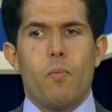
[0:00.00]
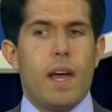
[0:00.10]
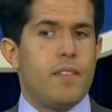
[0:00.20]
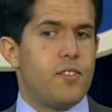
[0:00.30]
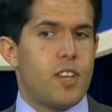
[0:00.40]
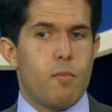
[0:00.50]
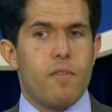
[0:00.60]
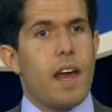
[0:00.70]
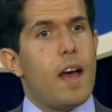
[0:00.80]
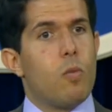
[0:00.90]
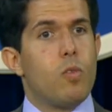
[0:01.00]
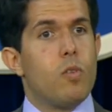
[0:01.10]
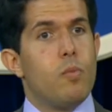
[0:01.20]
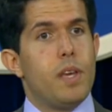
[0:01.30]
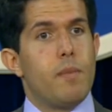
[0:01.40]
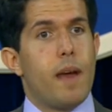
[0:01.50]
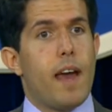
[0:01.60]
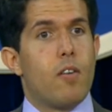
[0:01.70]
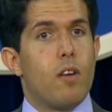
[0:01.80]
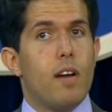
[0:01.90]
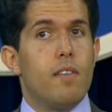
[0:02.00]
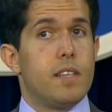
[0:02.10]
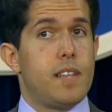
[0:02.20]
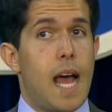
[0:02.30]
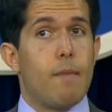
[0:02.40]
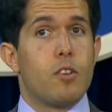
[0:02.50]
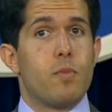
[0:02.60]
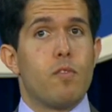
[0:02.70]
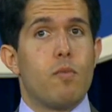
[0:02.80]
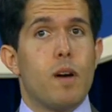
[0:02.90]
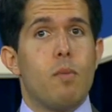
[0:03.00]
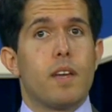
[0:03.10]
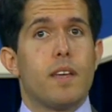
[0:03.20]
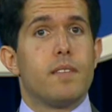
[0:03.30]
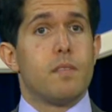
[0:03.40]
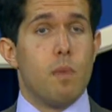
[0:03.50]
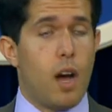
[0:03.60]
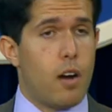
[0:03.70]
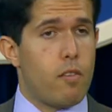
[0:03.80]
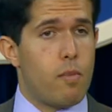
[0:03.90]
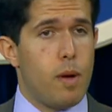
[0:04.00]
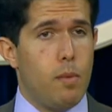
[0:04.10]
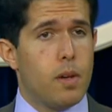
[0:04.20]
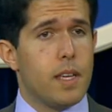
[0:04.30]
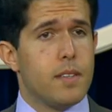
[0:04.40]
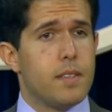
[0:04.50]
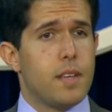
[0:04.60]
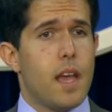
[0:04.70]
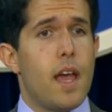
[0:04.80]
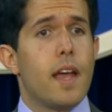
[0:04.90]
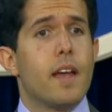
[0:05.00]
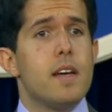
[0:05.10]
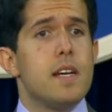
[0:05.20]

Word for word: And some of that will be a matter of establishment Republicans and moderate Republicans saying,